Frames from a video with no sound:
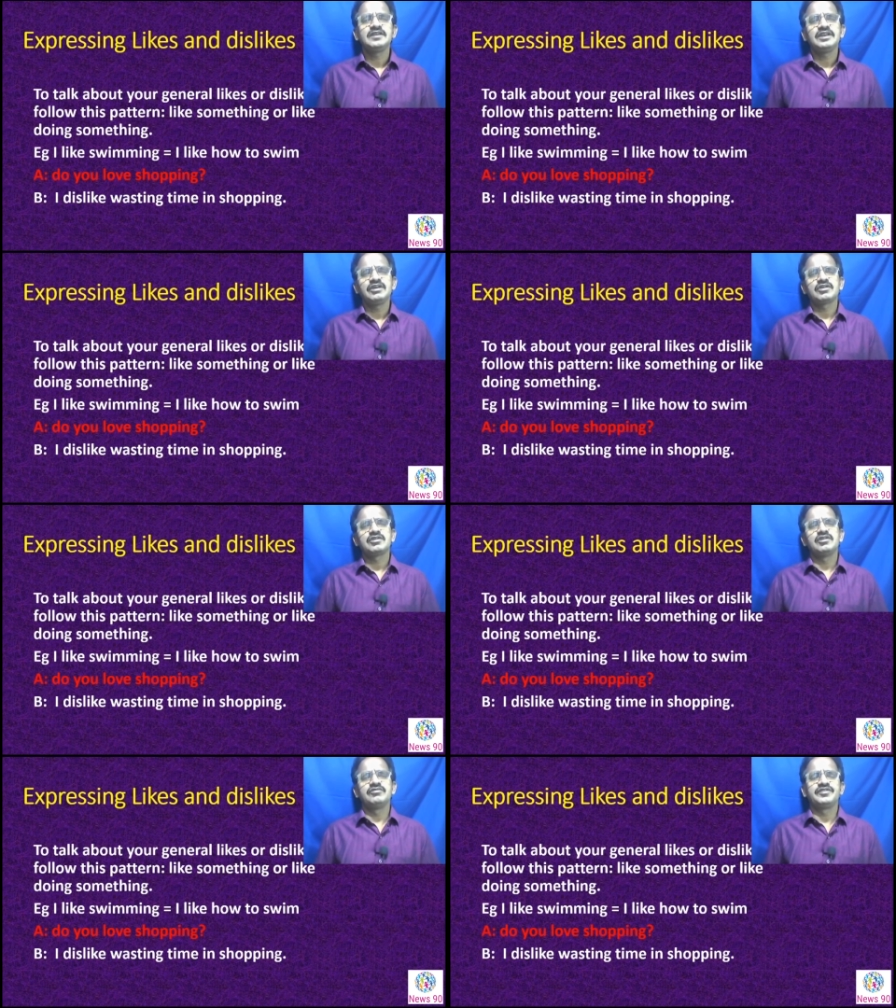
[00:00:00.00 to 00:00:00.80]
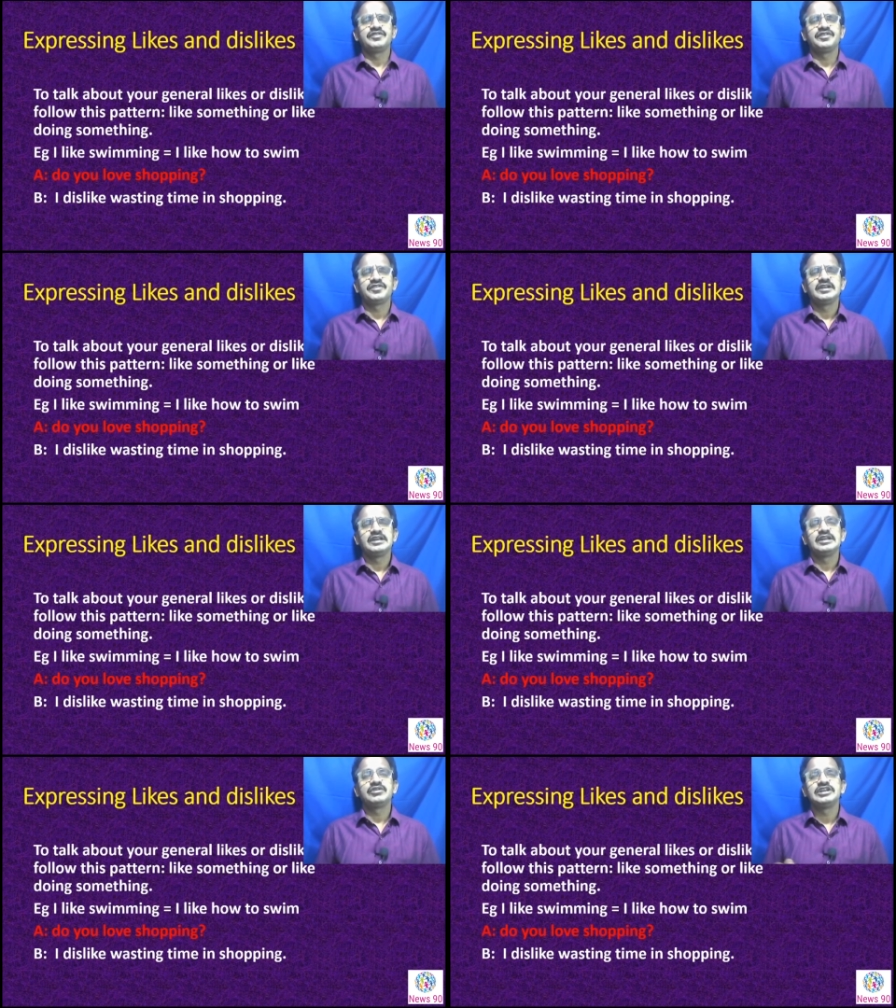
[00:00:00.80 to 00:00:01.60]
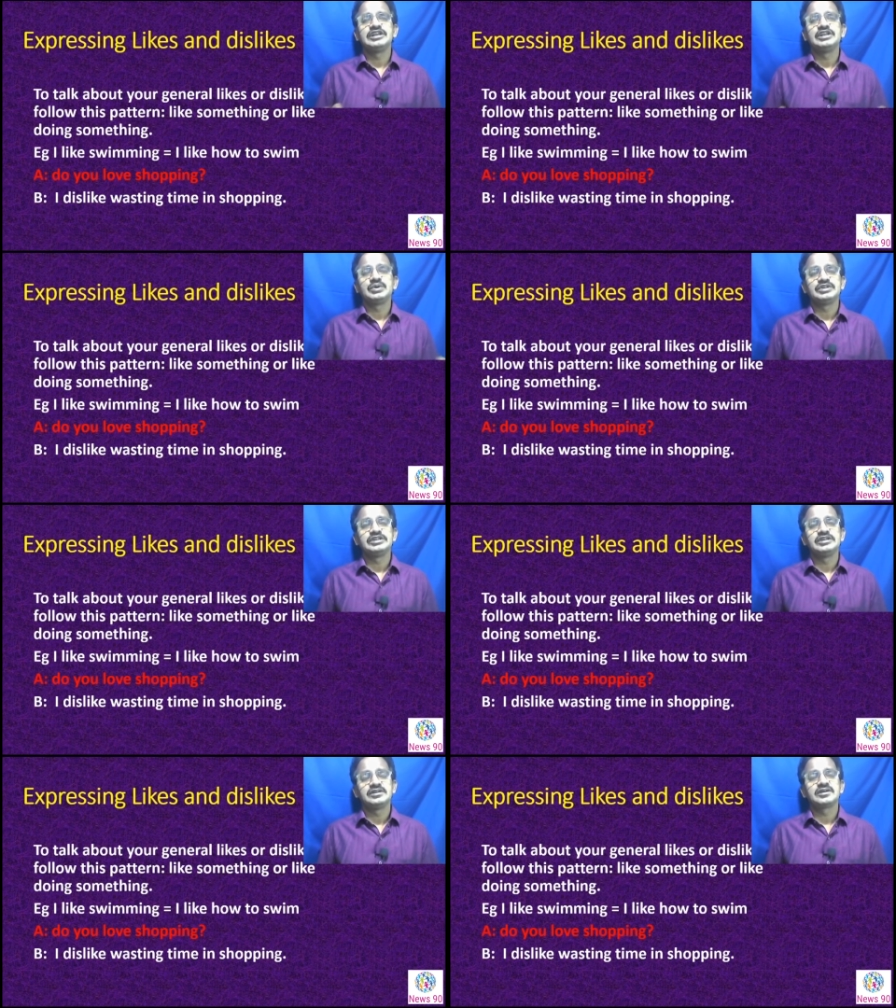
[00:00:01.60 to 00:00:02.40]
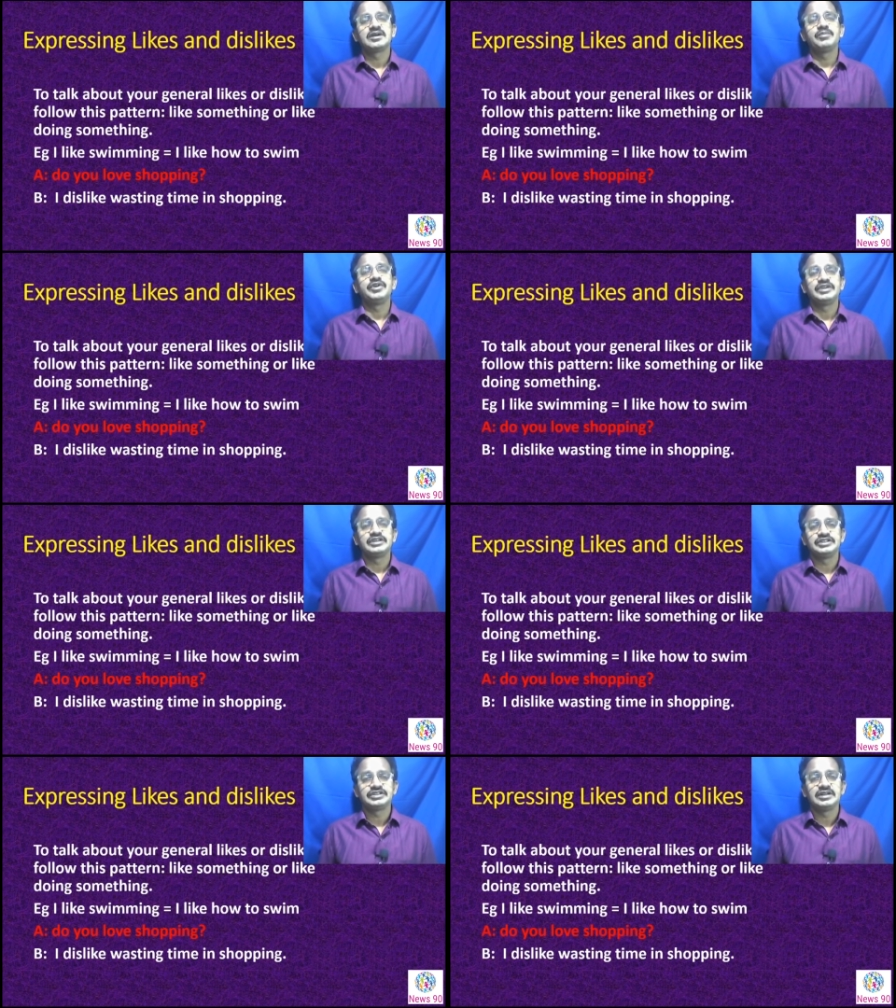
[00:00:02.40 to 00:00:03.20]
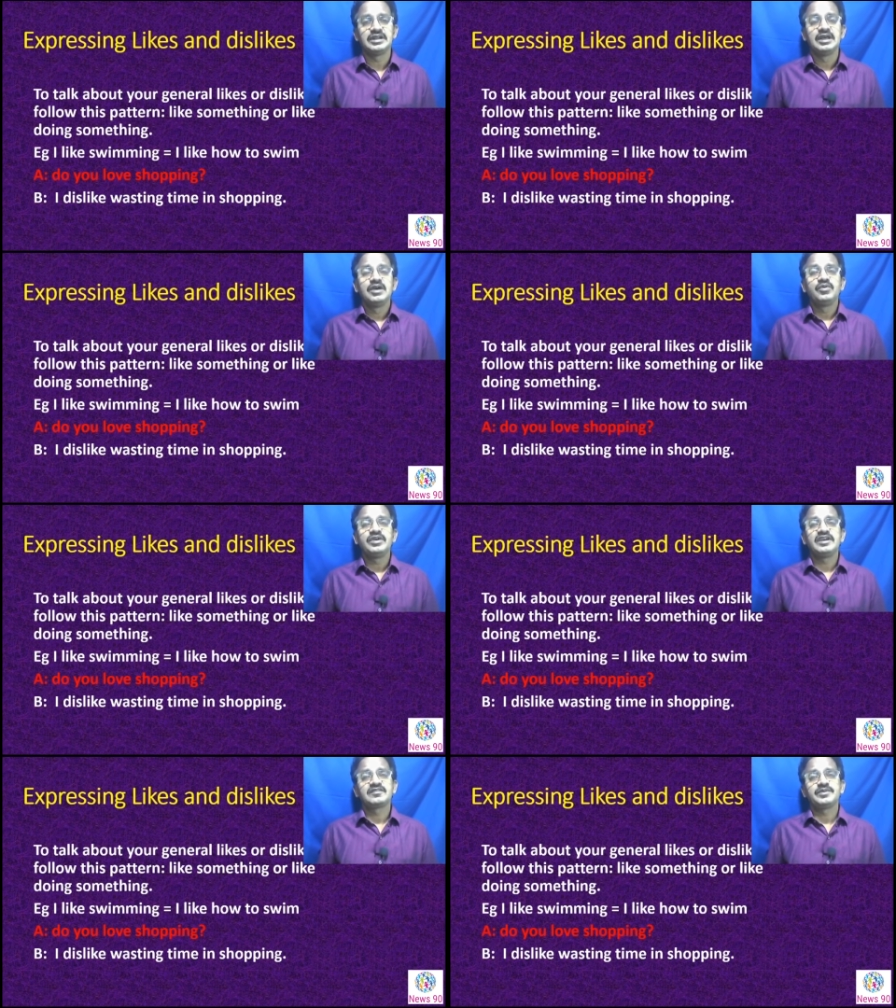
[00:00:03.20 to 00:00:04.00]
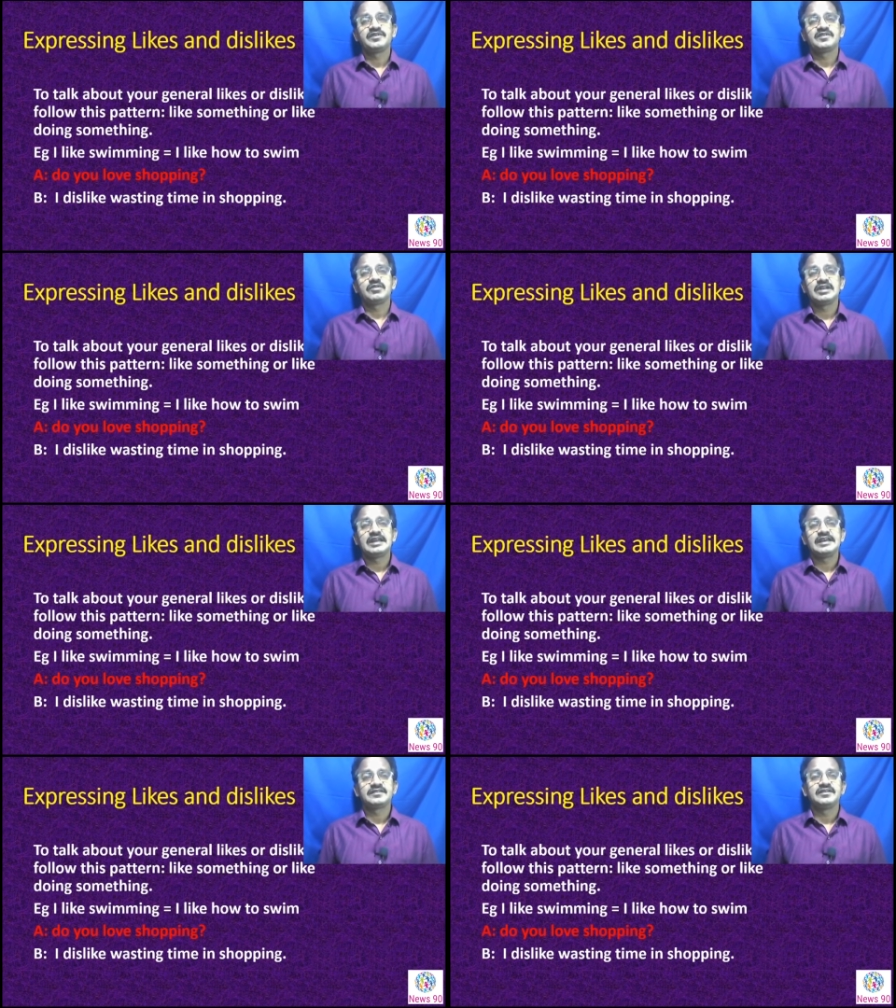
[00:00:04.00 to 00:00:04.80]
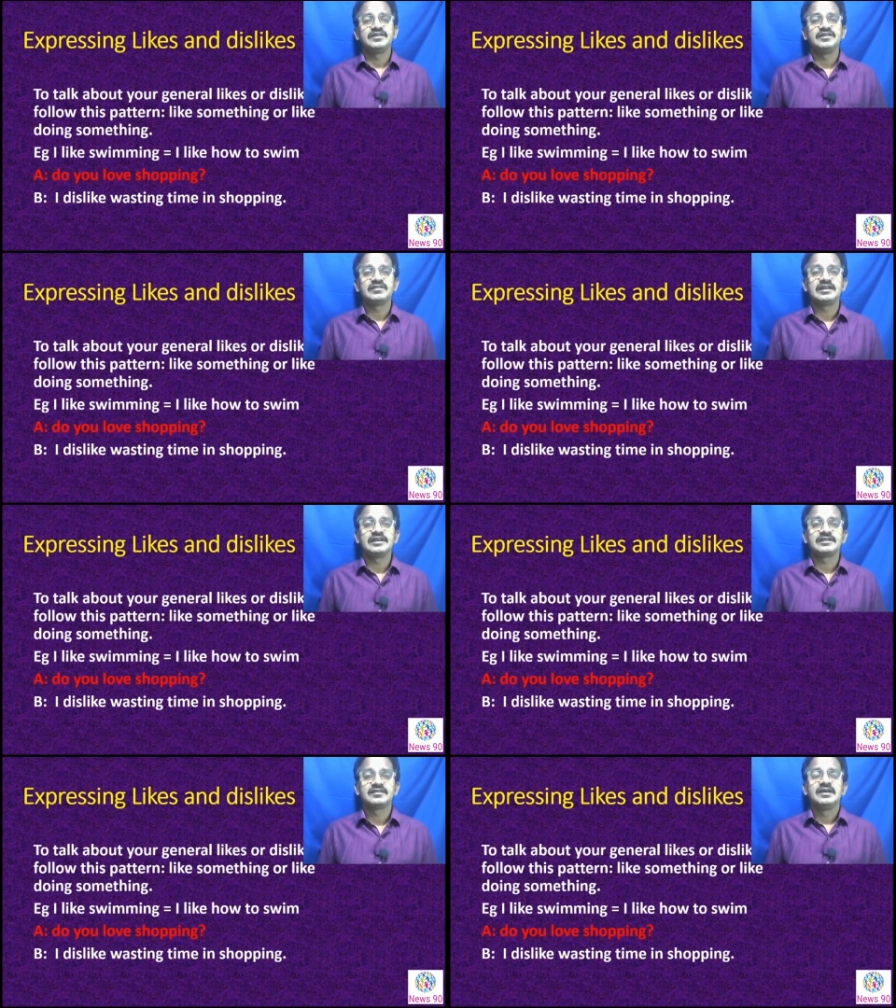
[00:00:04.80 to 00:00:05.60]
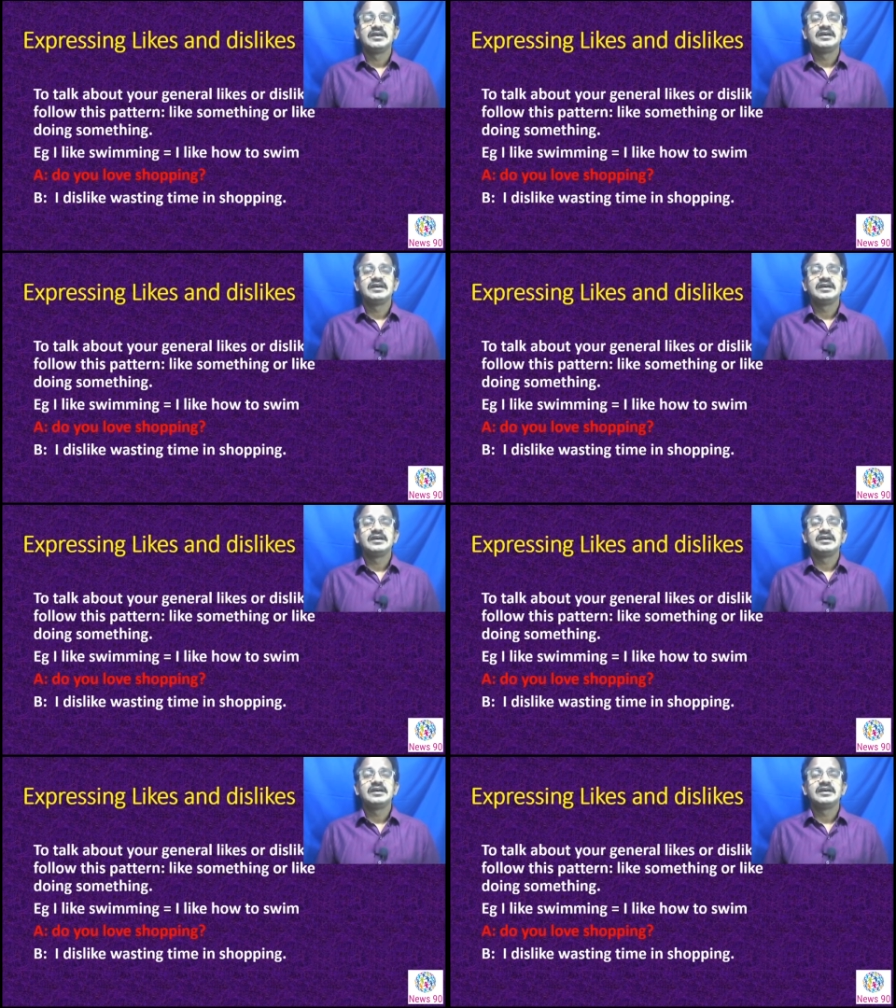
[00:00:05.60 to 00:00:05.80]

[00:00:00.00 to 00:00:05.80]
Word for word: so in our conversation, in our daily routine in communication, we express our likes and dislikes.